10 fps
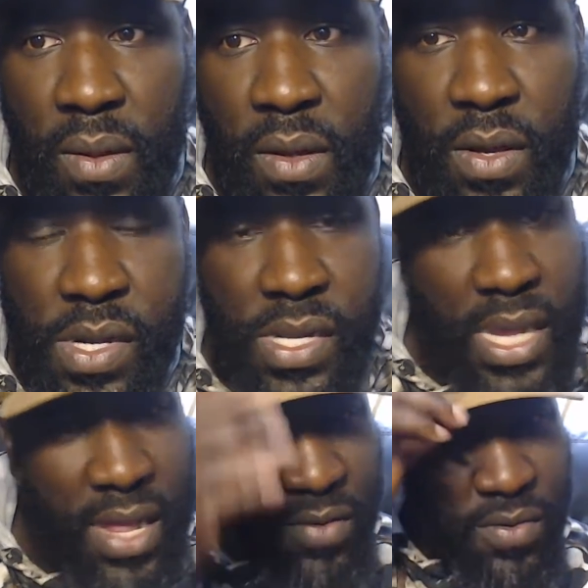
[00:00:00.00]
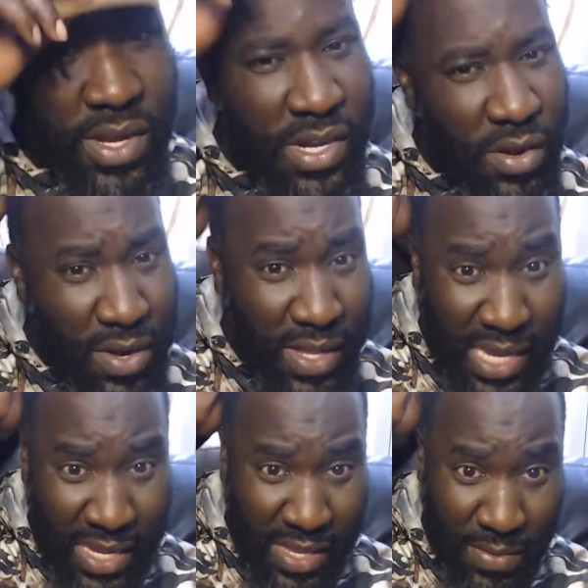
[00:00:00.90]
you'll just have to. We'll show you the
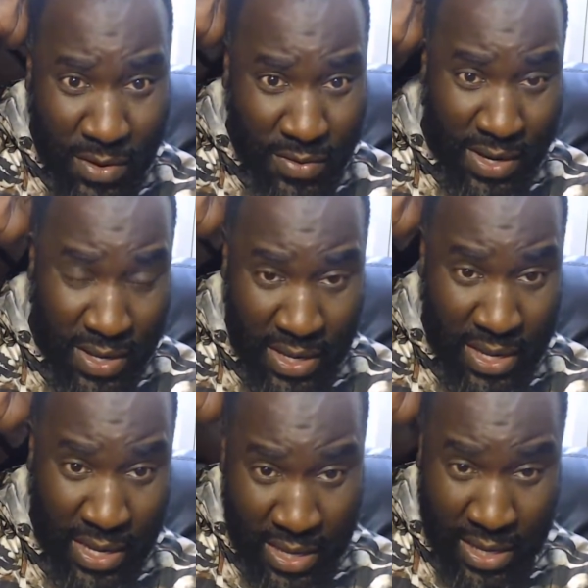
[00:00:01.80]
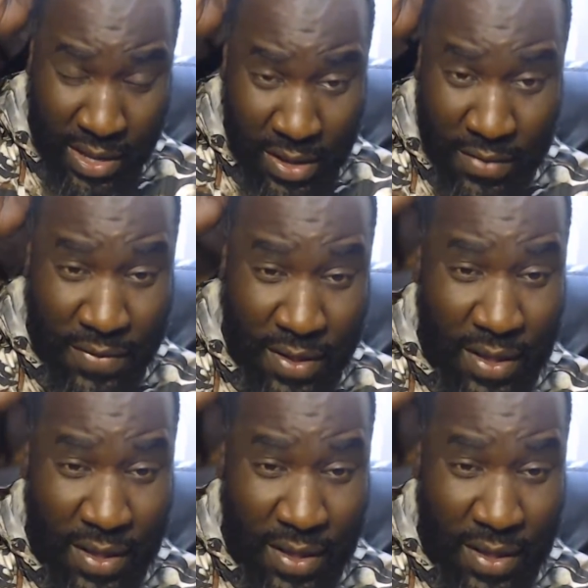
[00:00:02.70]
testimony of